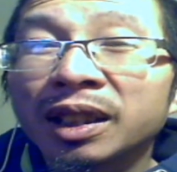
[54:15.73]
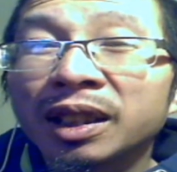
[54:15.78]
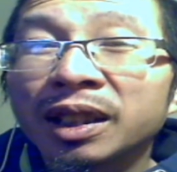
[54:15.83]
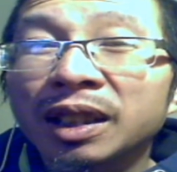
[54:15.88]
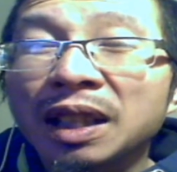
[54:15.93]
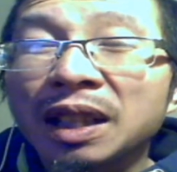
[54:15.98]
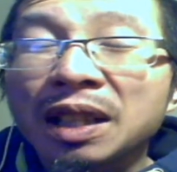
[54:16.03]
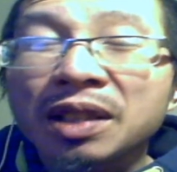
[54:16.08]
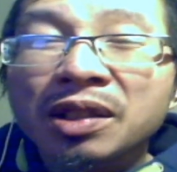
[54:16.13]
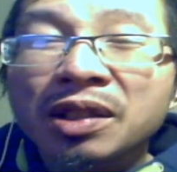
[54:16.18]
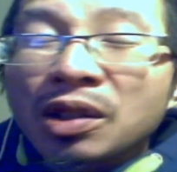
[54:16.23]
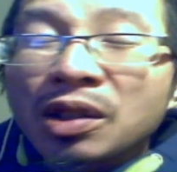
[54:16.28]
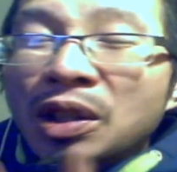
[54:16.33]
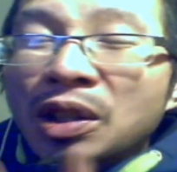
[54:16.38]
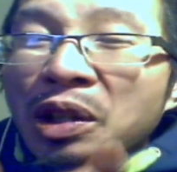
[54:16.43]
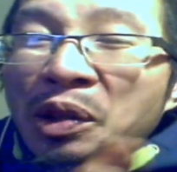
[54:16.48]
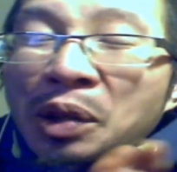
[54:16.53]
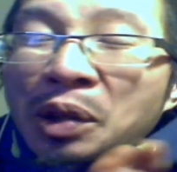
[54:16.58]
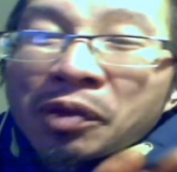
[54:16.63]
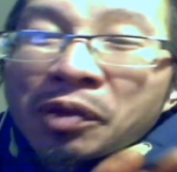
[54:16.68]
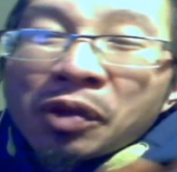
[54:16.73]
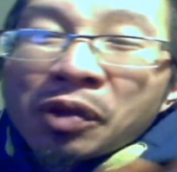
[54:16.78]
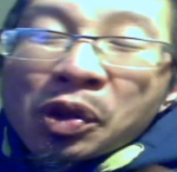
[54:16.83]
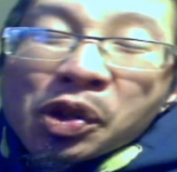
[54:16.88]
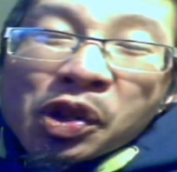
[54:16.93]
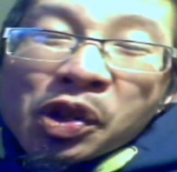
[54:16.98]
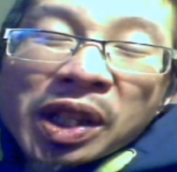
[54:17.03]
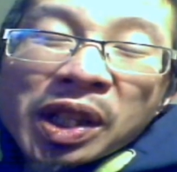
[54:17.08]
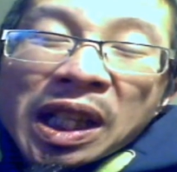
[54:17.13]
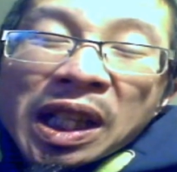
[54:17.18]
Because,
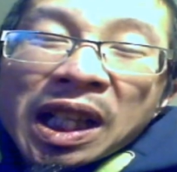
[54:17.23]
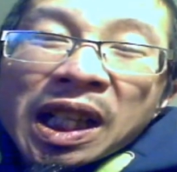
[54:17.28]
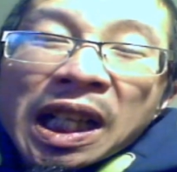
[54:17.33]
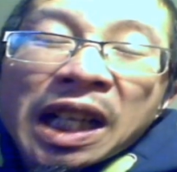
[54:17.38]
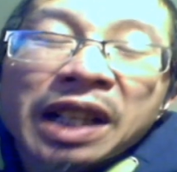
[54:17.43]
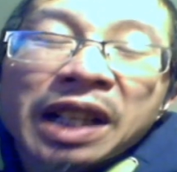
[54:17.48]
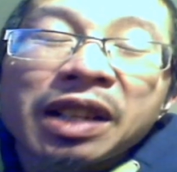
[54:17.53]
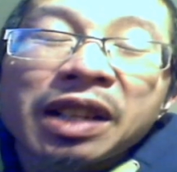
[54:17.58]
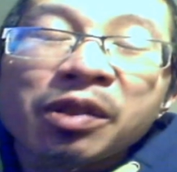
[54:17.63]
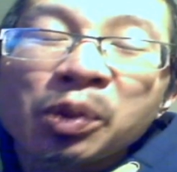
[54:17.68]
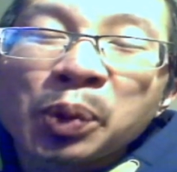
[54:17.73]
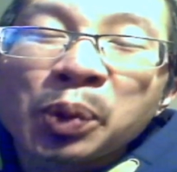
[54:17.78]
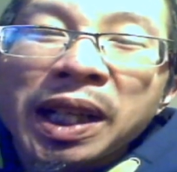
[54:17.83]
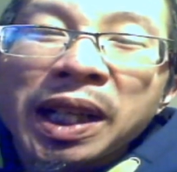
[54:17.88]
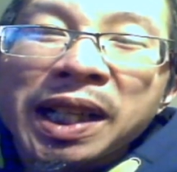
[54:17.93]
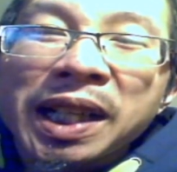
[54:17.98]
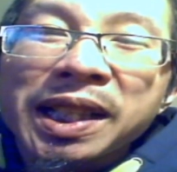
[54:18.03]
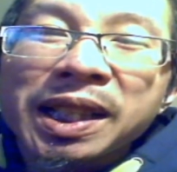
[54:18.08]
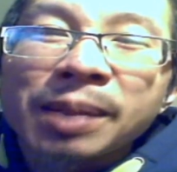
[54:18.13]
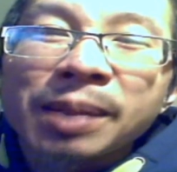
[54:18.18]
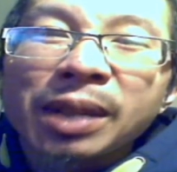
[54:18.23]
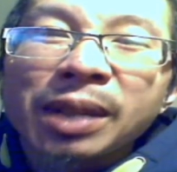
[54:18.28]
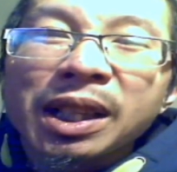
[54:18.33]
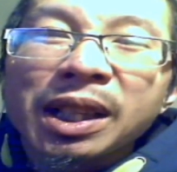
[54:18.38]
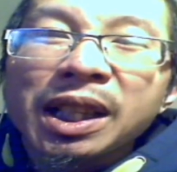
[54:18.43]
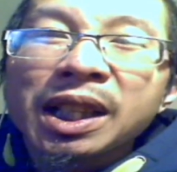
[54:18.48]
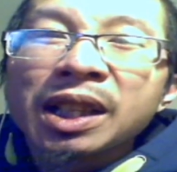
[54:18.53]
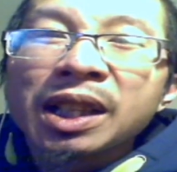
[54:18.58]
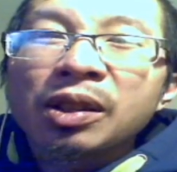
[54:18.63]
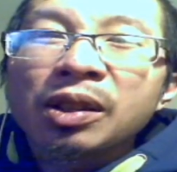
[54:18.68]
unfortunately, not everyone has the
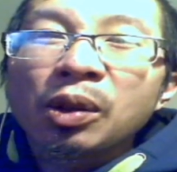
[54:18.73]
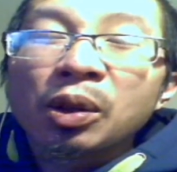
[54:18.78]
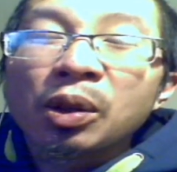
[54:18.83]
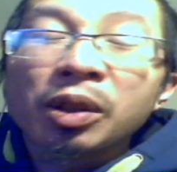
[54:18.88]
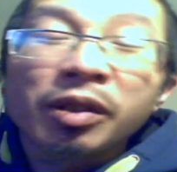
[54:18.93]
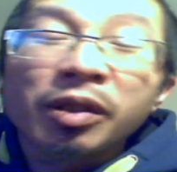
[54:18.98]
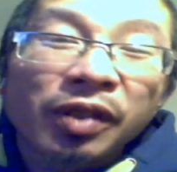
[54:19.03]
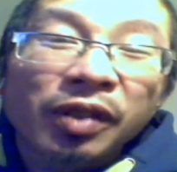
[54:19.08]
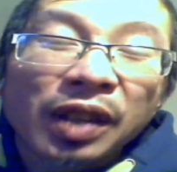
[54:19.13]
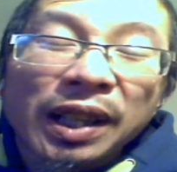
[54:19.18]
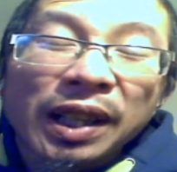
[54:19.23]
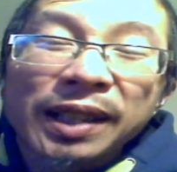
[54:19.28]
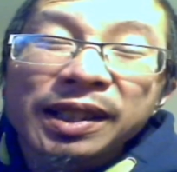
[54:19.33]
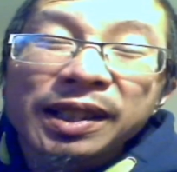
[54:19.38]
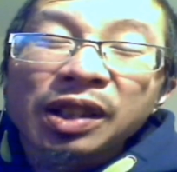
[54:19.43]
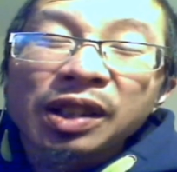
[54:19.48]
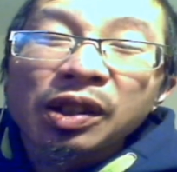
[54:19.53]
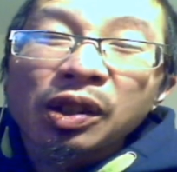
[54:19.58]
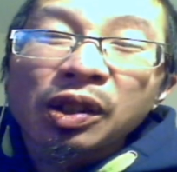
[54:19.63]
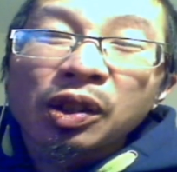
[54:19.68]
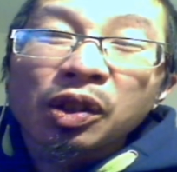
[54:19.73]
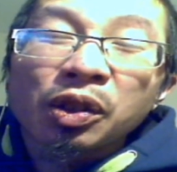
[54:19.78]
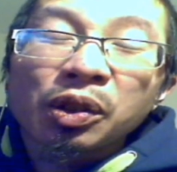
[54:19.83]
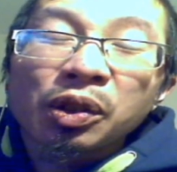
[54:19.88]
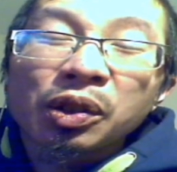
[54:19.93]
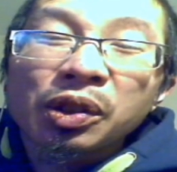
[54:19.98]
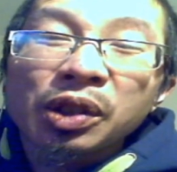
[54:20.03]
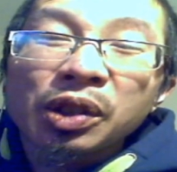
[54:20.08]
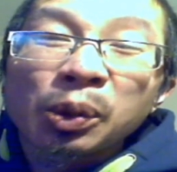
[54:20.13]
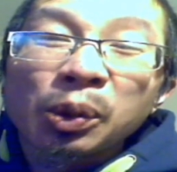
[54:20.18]
money or the funds
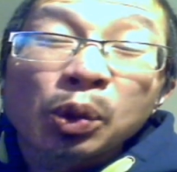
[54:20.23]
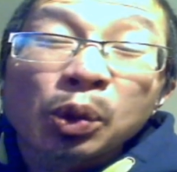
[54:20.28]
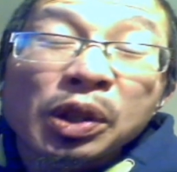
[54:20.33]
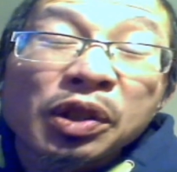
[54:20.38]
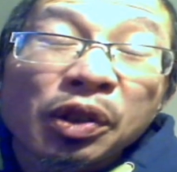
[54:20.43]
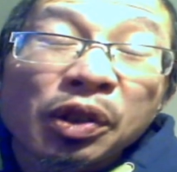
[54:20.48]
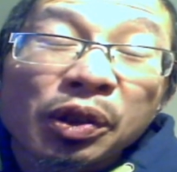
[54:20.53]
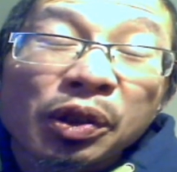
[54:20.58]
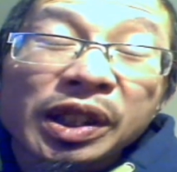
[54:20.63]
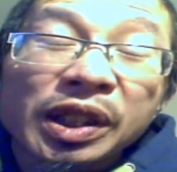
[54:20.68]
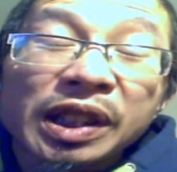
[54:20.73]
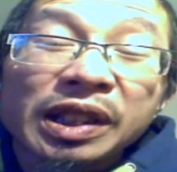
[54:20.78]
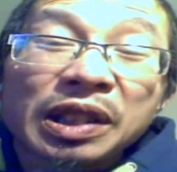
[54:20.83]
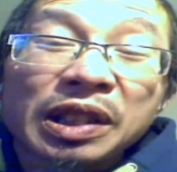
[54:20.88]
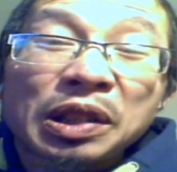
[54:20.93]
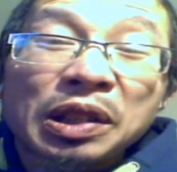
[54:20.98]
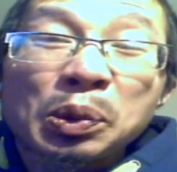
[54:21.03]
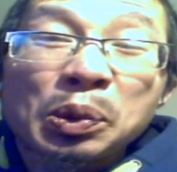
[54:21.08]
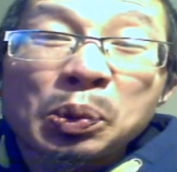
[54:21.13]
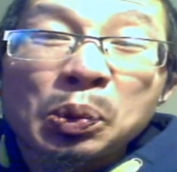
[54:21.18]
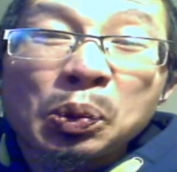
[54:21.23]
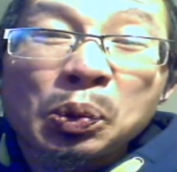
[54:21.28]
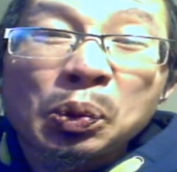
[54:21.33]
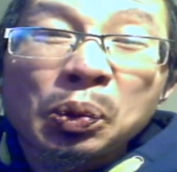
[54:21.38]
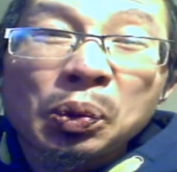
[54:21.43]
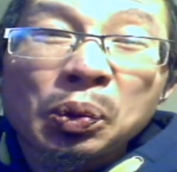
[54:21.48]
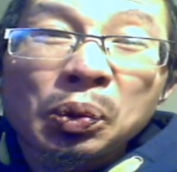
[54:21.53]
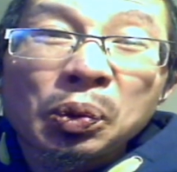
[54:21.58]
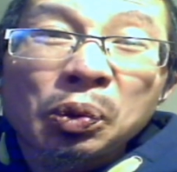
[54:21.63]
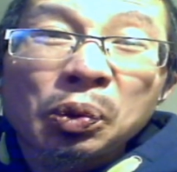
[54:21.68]
or the resources to
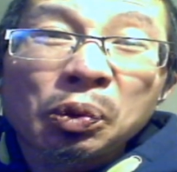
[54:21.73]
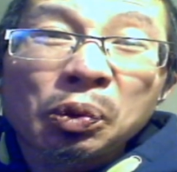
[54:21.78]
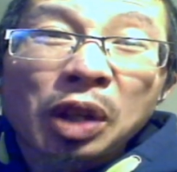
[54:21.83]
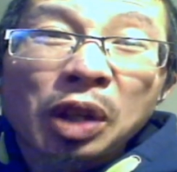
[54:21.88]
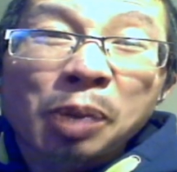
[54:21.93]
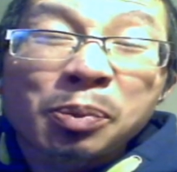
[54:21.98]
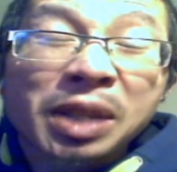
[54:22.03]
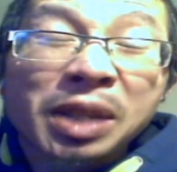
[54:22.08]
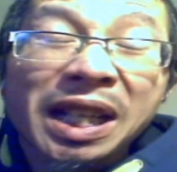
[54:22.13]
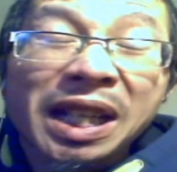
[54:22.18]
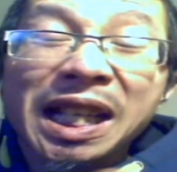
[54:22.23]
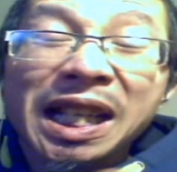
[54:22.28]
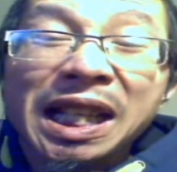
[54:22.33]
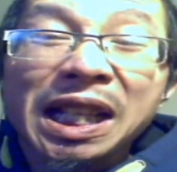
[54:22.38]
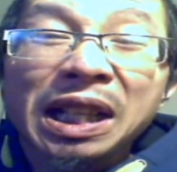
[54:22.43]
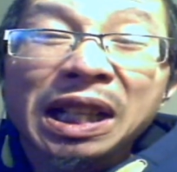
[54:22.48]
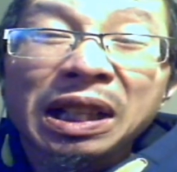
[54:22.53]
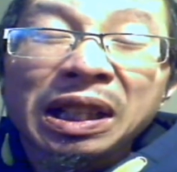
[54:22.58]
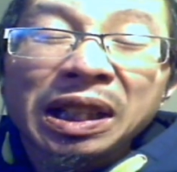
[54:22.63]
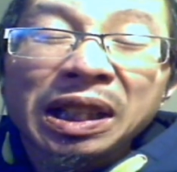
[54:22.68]
obtain,